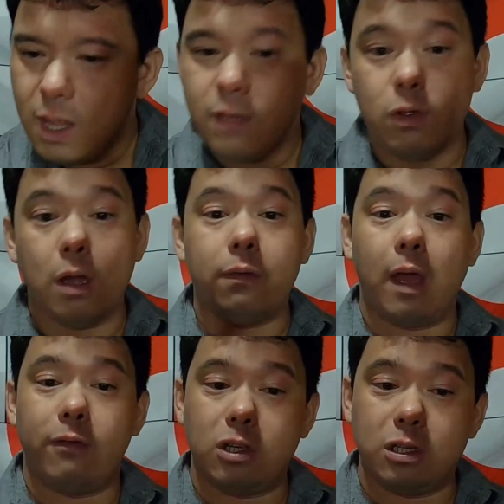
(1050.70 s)
If you
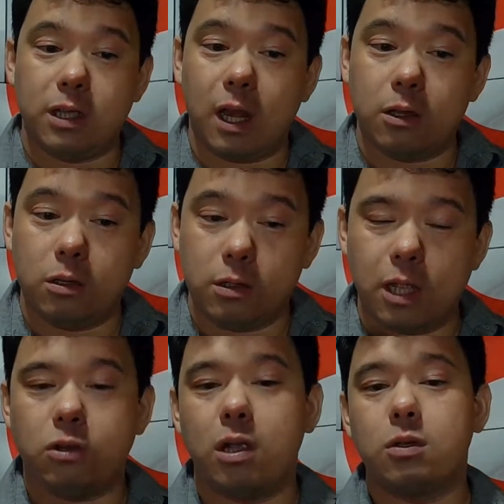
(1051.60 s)
have a chance to
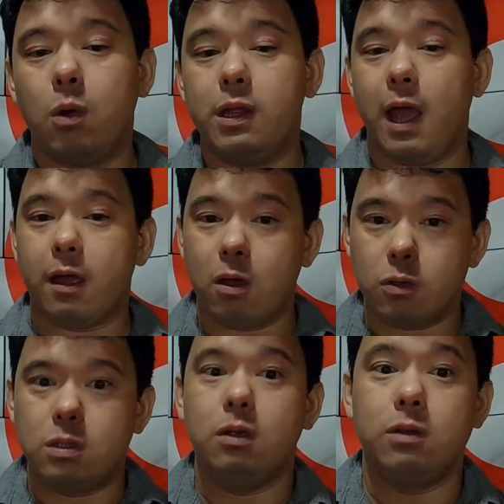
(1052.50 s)
get your hands on one of the
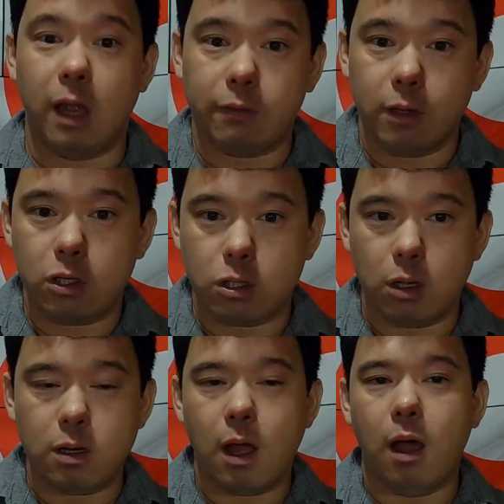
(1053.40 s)
Echoes, you definitely
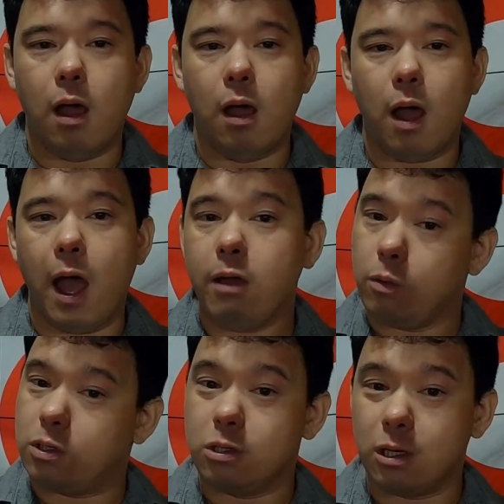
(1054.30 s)
should. I
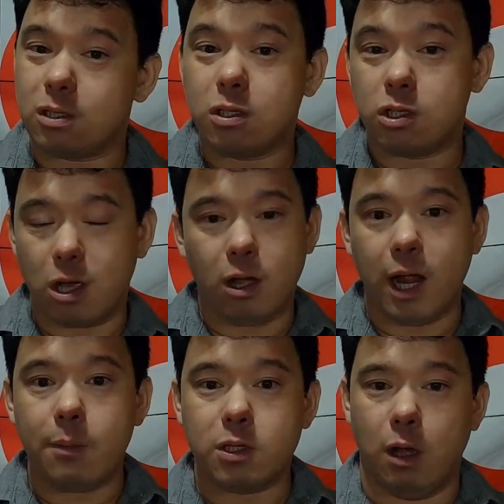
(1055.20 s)
would suggest check on
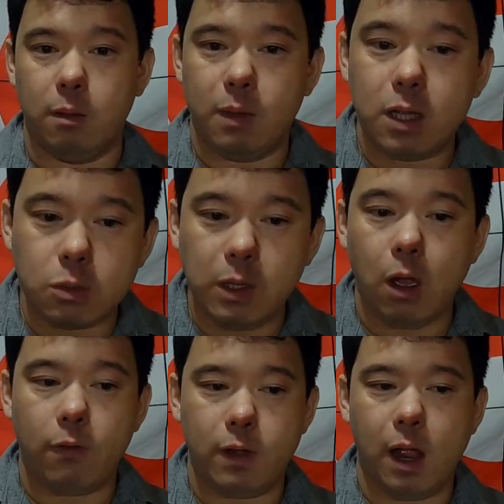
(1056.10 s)
Amazon, because we
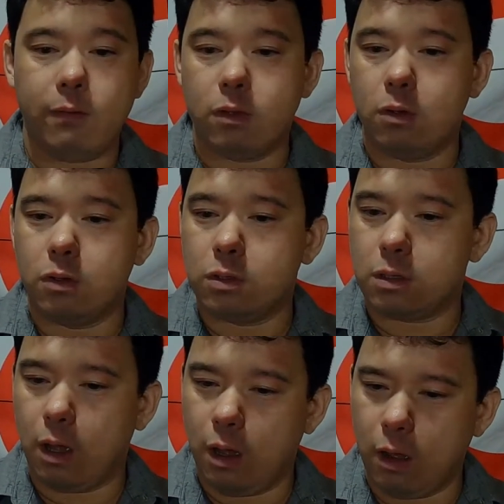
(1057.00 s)
often have those
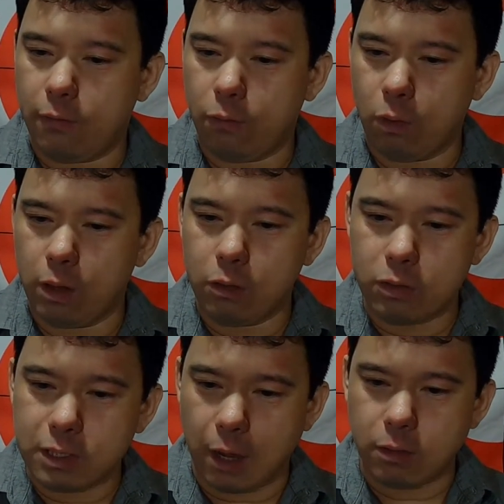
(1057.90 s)
for a little
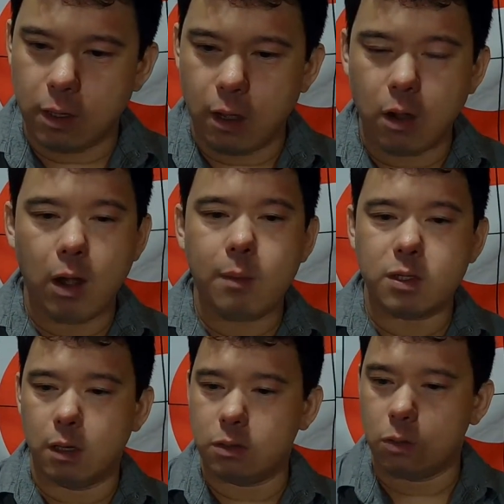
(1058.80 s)
discount on our
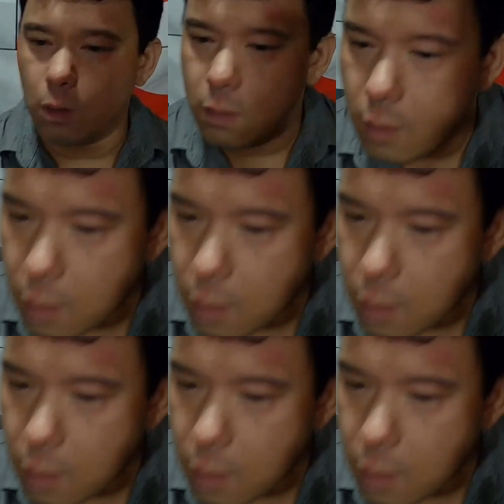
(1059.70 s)
Amazon store.